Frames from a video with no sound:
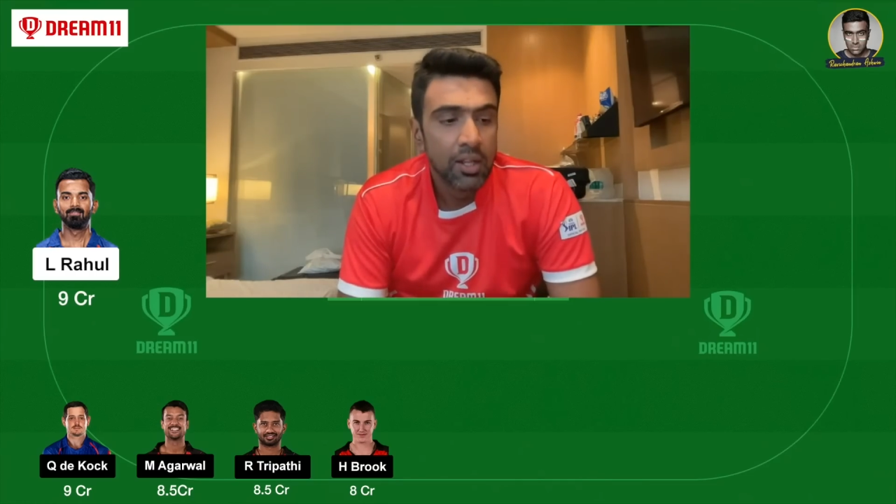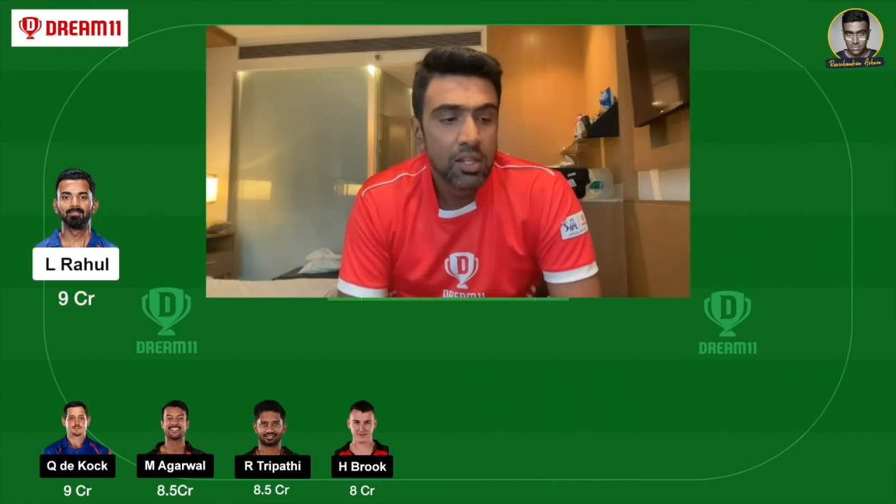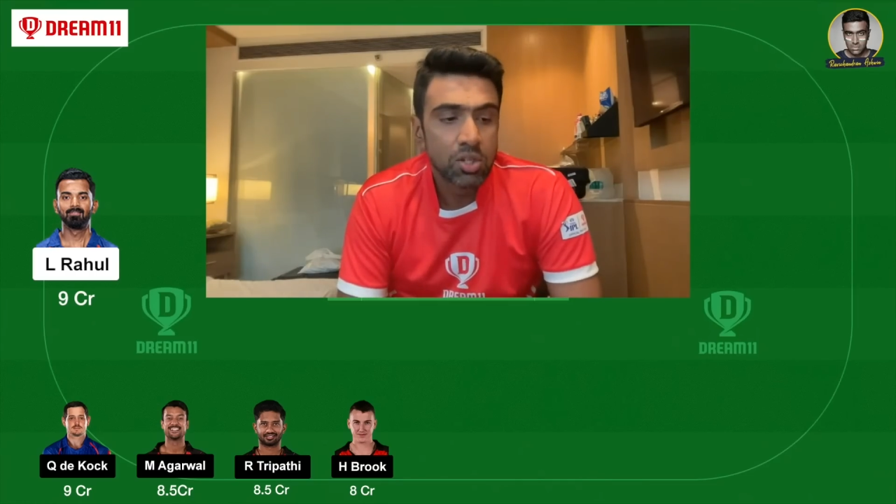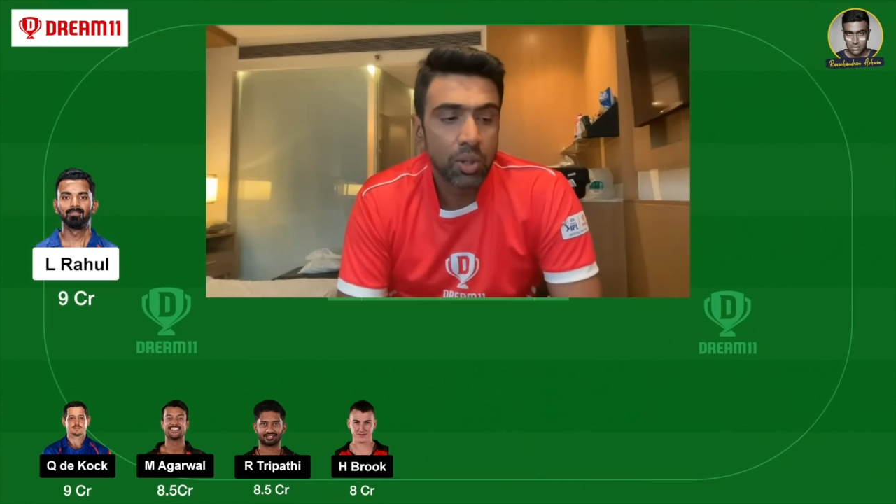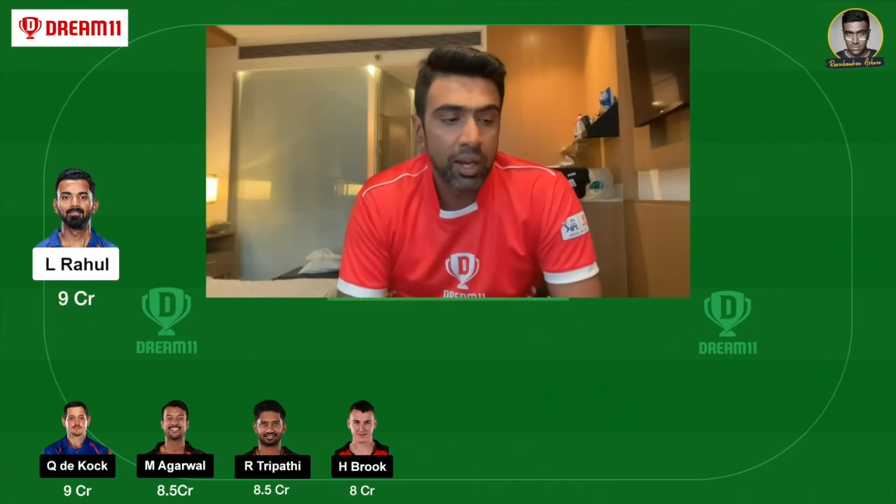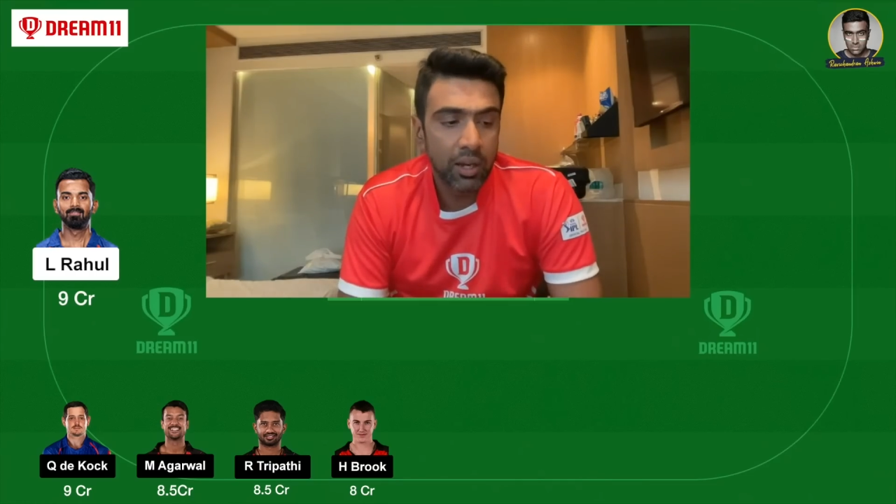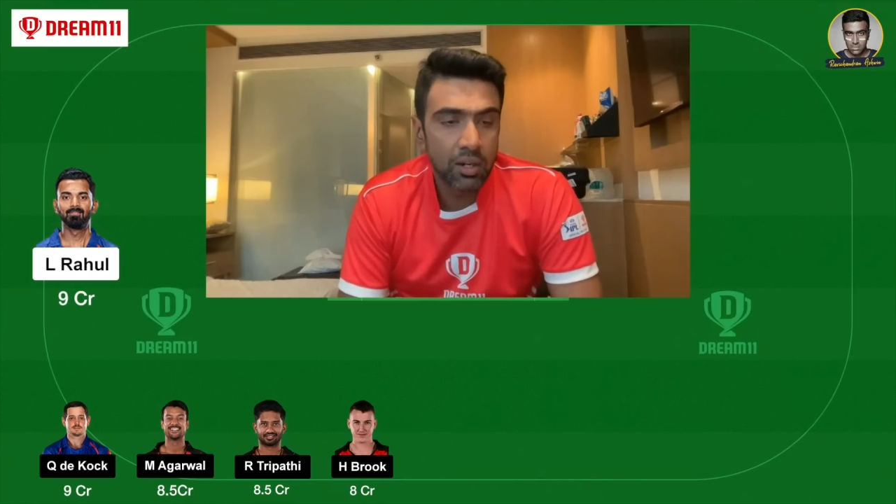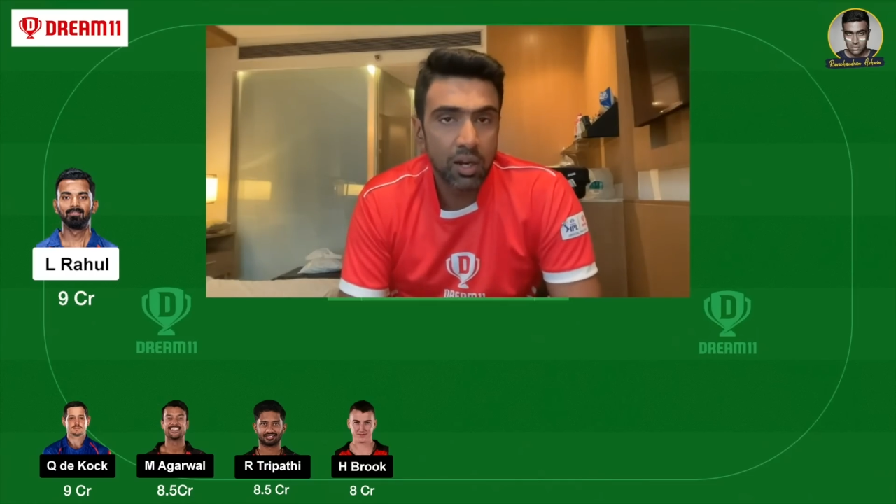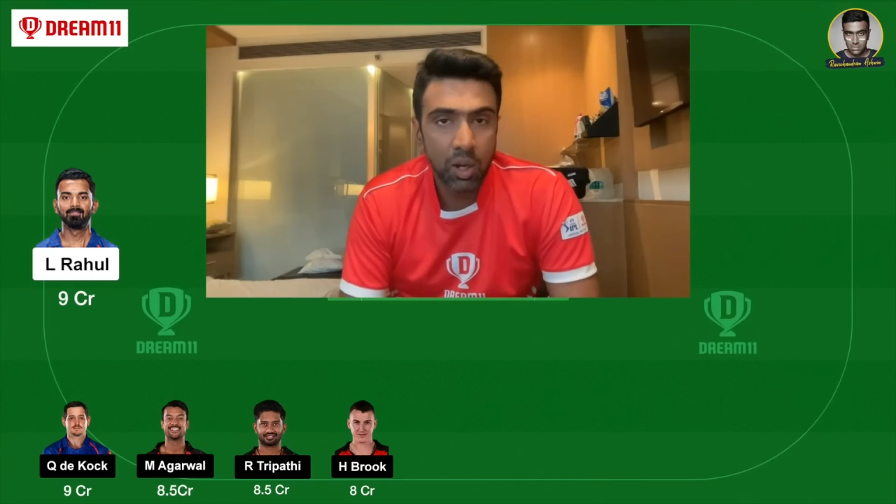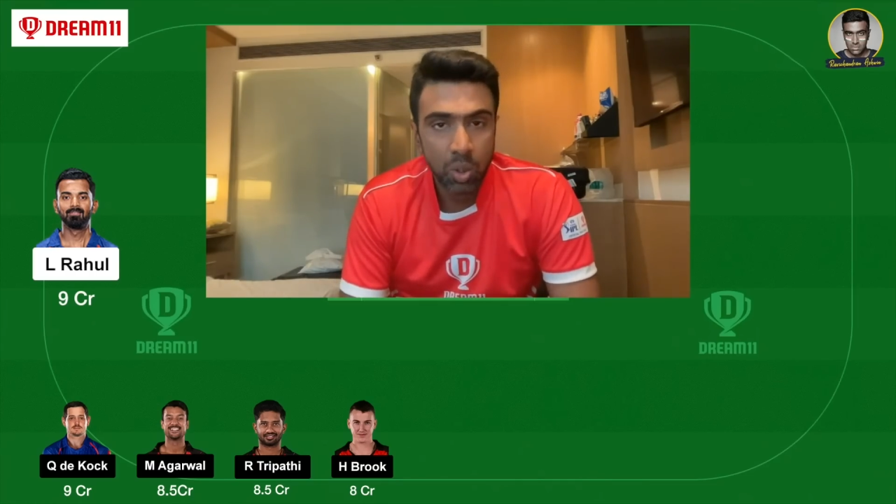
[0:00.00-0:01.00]
So KL
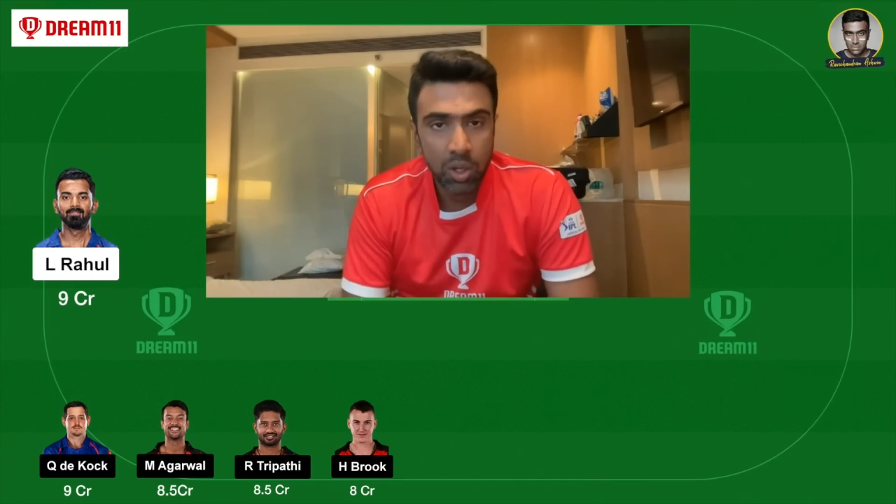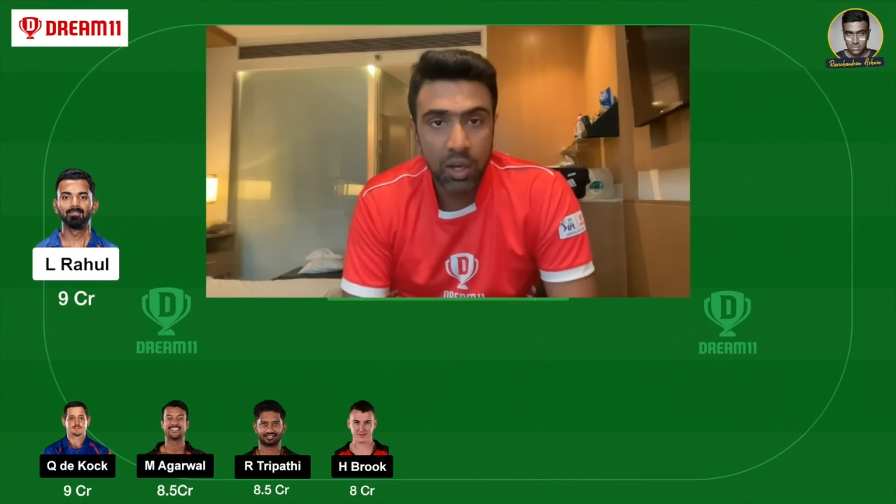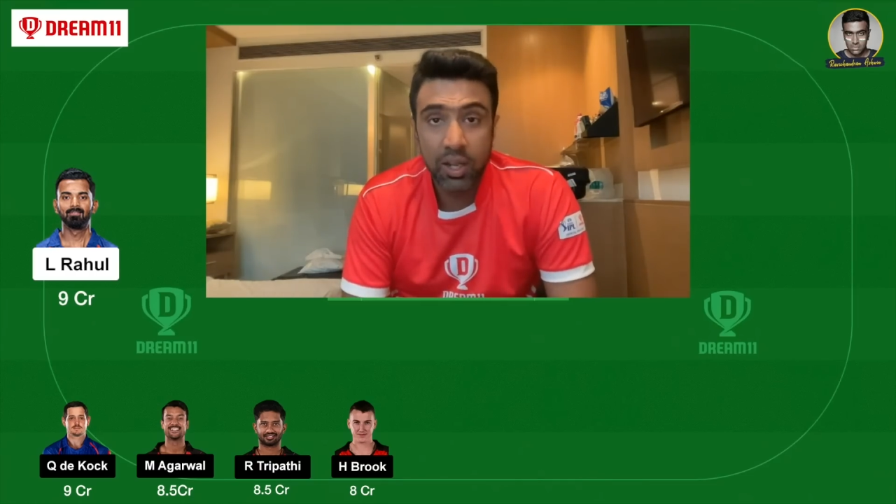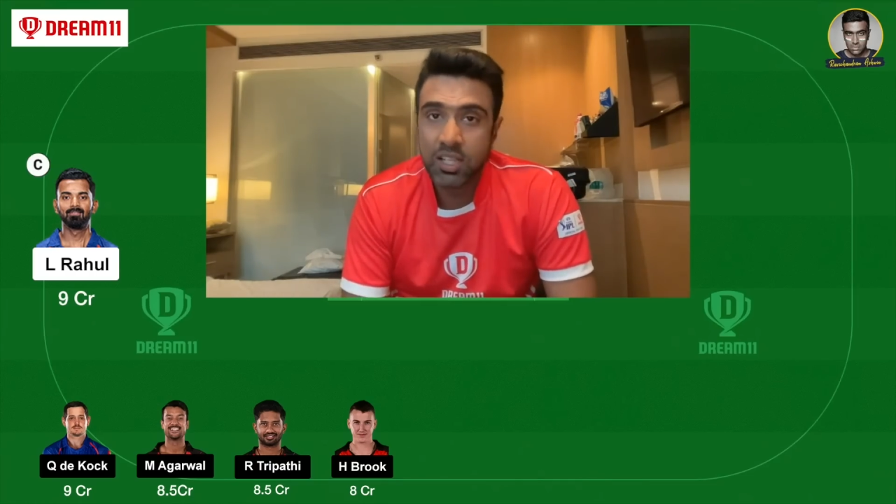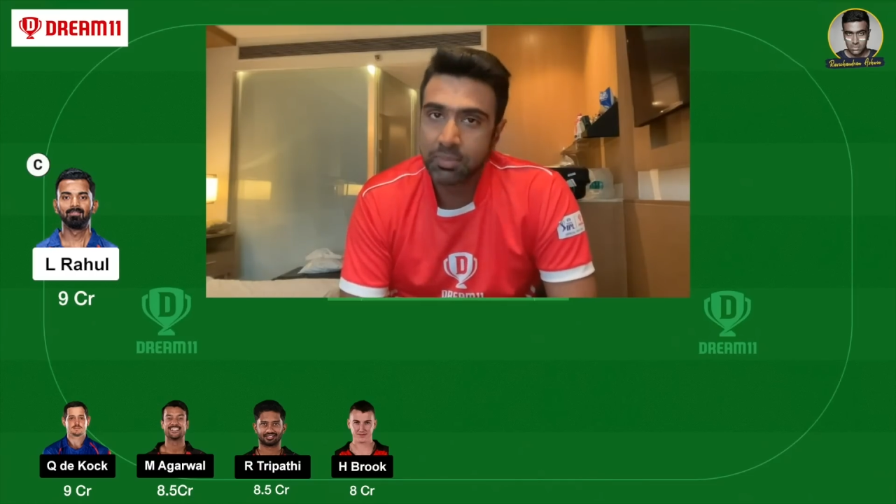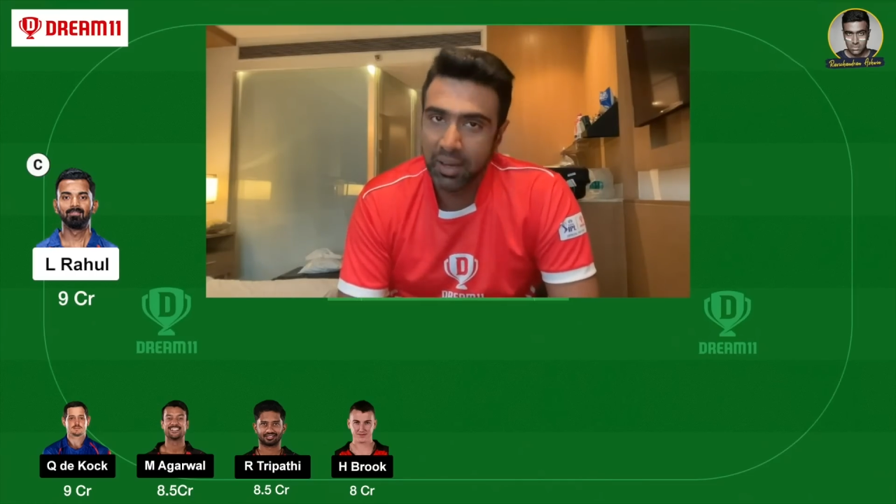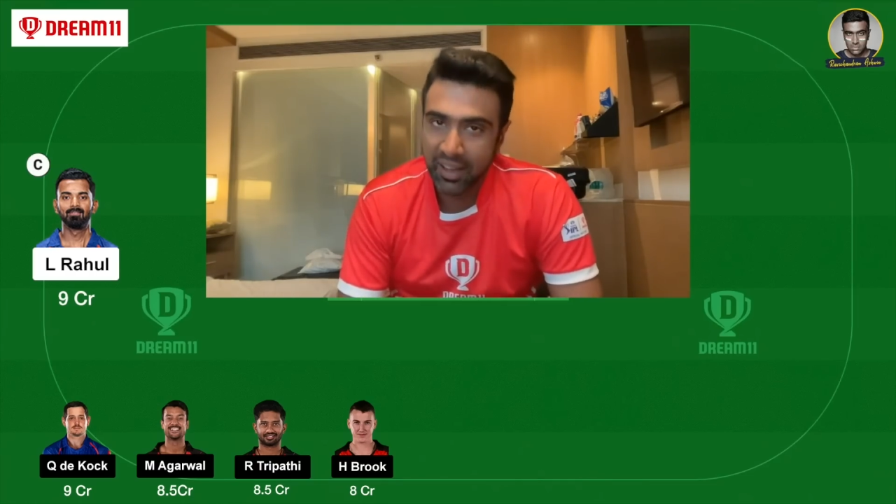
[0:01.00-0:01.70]
Rahul is my